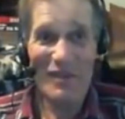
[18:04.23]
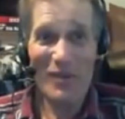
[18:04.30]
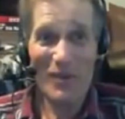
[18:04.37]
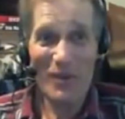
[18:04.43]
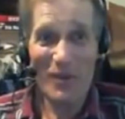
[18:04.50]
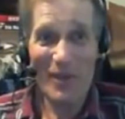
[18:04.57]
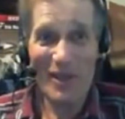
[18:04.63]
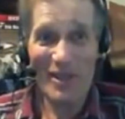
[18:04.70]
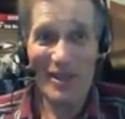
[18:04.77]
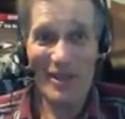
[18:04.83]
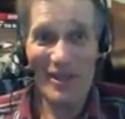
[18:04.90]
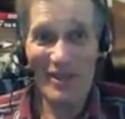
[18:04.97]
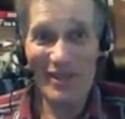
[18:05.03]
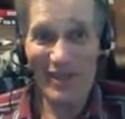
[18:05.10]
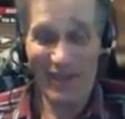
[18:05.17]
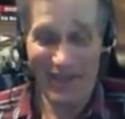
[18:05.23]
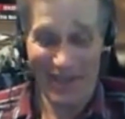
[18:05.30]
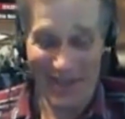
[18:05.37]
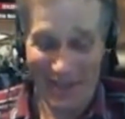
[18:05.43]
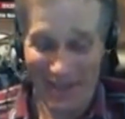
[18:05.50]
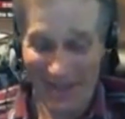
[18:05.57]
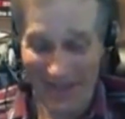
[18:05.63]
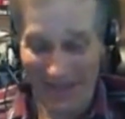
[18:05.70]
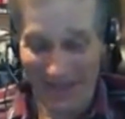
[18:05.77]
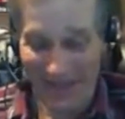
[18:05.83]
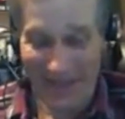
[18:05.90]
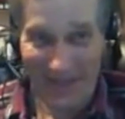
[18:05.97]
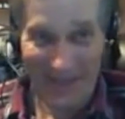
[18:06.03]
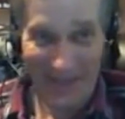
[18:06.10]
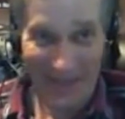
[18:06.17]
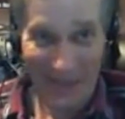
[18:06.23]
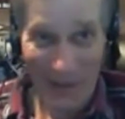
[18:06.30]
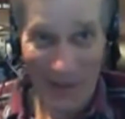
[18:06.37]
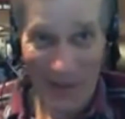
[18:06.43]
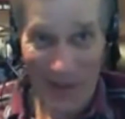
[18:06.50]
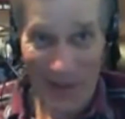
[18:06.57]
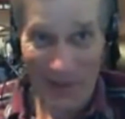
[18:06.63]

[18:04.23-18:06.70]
No questions. I learn